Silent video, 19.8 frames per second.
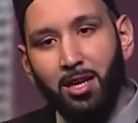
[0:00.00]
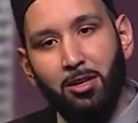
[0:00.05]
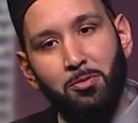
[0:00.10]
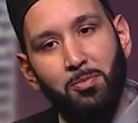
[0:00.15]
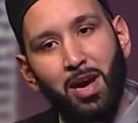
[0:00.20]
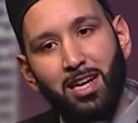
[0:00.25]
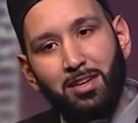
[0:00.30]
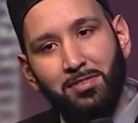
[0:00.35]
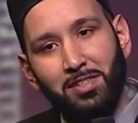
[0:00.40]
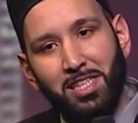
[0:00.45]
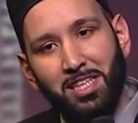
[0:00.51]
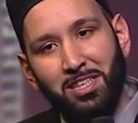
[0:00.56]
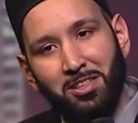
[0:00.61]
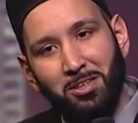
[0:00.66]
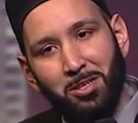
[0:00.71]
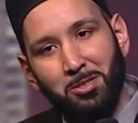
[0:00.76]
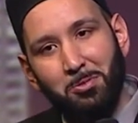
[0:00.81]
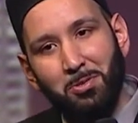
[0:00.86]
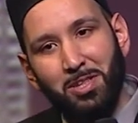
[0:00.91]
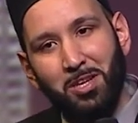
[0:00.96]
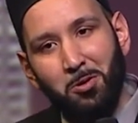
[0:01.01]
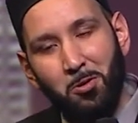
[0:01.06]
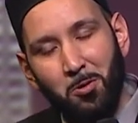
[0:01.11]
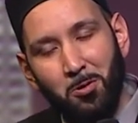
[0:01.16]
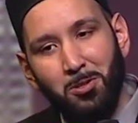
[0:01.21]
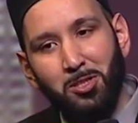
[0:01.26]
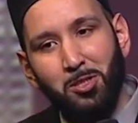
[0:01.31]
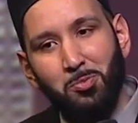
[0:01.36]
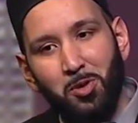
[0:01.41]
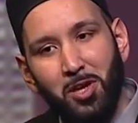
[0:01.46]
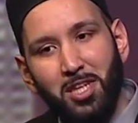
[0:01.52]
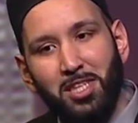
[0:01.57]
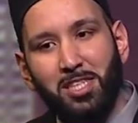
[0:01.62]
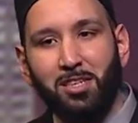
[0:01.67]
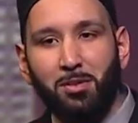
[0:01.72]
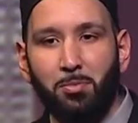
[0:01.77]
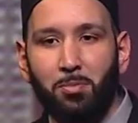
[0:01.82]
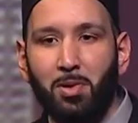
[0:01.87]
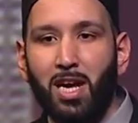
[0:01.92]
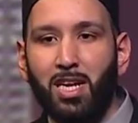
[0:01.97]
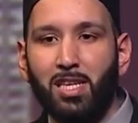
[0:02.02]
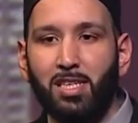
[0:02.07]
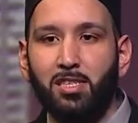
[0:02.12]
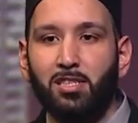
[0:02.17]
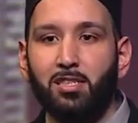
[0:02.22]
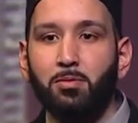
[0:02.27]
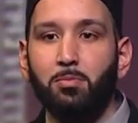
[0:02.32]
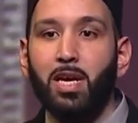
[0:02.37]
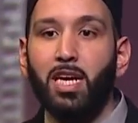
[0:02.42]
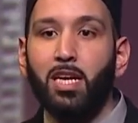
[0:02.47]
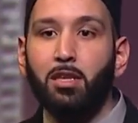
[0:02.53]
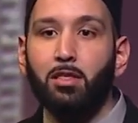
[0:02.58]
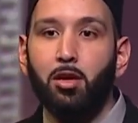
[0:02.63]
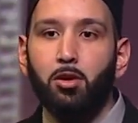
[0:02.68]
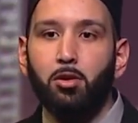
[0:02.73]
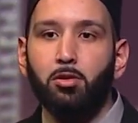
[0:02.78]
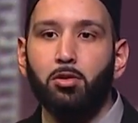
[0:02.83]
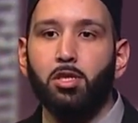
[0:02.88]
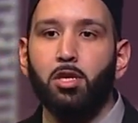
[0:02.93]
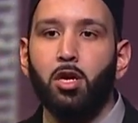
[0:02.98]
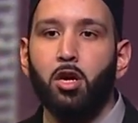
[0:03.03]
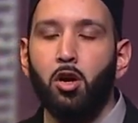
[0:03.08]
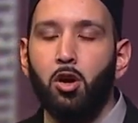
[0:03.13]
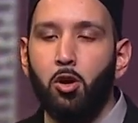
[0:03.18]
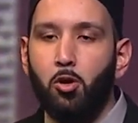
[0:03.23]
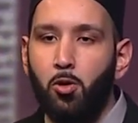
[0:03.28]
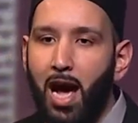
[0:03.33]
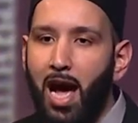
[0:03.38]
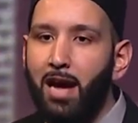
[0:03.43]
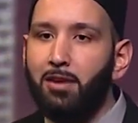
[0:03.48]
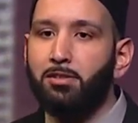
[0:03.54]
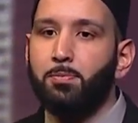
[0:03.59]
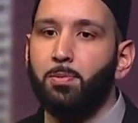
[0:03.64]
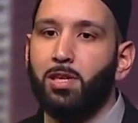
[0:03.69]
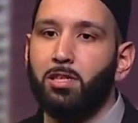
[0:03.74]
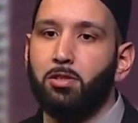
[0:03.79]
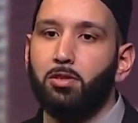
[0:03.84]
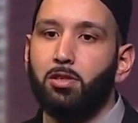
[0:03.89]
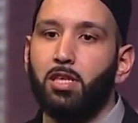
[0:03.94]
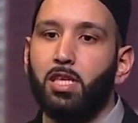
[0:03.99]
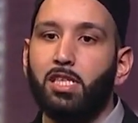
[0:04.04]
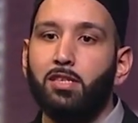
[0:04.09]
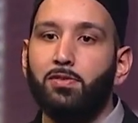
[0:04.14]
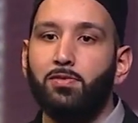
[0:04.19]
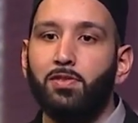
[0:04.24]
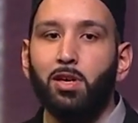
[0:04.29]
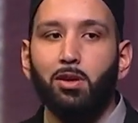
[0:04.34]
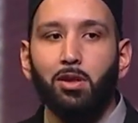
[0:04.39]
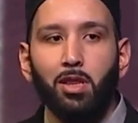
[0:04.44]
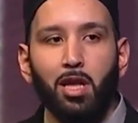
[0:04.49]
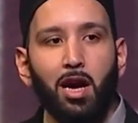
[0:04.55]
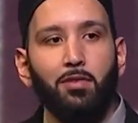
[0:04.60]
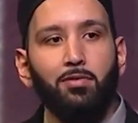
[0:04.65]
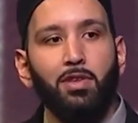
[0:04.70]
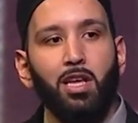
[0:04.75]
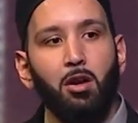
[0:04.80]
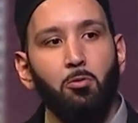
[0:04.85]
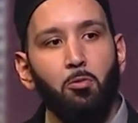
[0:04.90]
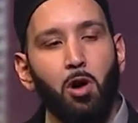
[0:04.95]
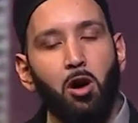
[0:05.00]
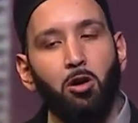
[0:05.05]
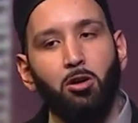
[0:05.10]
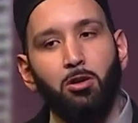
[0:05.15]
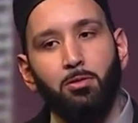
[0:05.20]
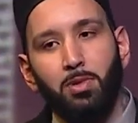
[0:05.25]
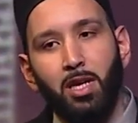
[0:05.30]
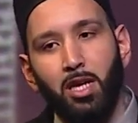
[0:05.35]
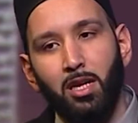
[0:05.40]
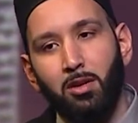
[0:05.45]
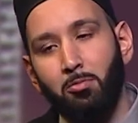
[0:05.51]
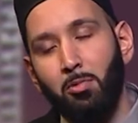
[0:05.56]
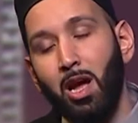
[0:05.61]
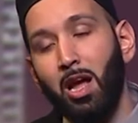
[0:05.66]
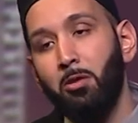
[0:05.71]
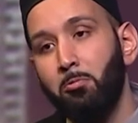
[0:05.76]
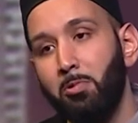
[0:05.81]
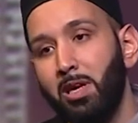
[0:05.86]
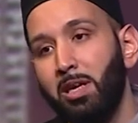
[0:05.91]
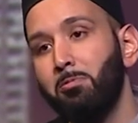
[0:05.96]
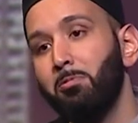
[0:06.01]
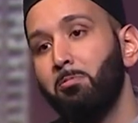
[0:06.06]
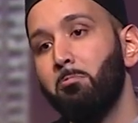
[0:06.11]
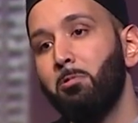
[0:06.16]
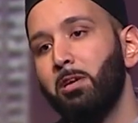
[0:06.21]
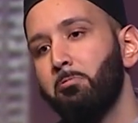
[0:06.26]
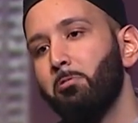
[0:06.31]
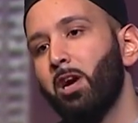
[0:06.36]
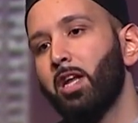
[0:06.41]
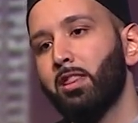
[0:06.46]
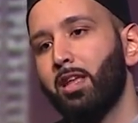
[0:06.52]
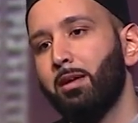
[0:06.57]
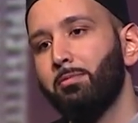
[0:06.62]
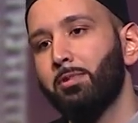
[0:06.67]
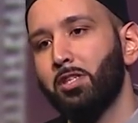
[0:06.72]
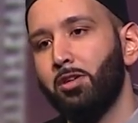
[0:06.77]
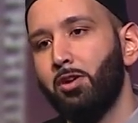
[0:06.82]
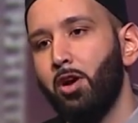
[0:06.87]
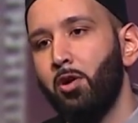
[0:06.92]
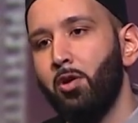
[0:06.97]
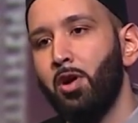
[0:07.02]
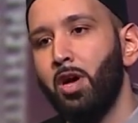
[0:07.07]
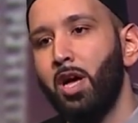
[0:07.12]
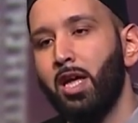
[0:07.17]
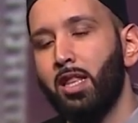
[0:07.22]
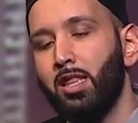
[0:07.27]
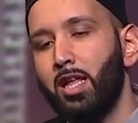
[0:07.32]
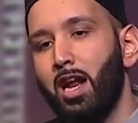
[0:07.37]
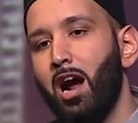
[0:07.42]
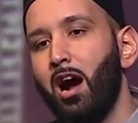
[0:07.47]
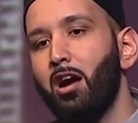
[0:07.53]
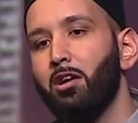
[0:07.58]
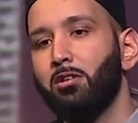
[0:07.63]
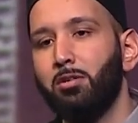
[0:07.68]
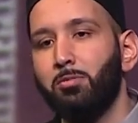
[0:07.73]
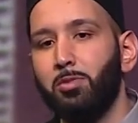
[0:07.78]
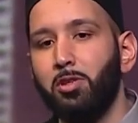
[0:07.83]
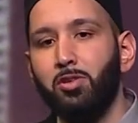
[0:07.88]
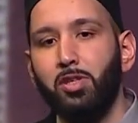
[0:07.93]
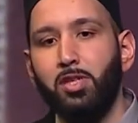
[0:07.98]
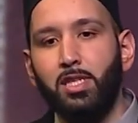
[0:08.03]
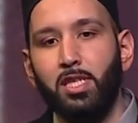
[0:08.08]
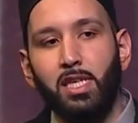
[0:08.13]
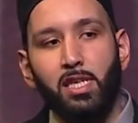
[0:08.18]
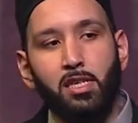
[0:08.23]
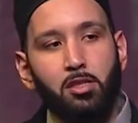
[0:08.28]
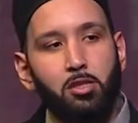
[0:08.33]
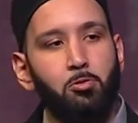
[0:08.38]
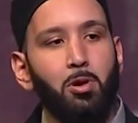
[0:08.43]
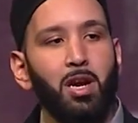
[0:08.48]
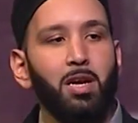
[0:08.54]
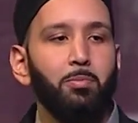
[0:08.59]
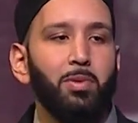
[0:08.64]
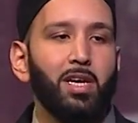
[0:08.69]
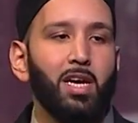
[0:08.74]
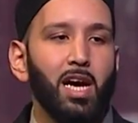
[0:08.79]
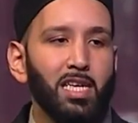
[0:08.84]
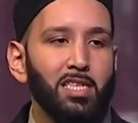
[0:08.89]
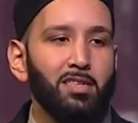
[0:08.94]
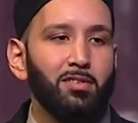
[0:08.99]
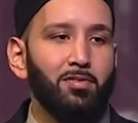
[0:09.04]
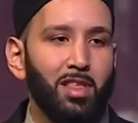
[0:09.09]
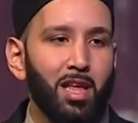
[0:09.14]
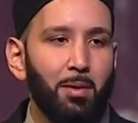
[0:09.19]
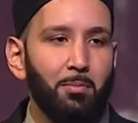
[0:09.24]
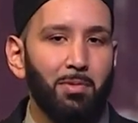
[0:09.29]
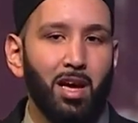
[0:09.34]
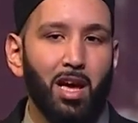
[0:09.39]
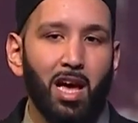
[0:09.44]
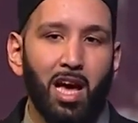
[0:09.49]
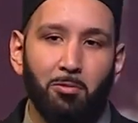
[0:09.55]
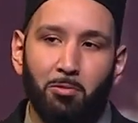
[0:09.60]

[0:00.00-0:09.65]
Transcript: Uh, you might have seen those with the orange MUHSEN buttons to make those who have special needs feel loved and welcomed. And, and we, we want them to know that our community is great because of them.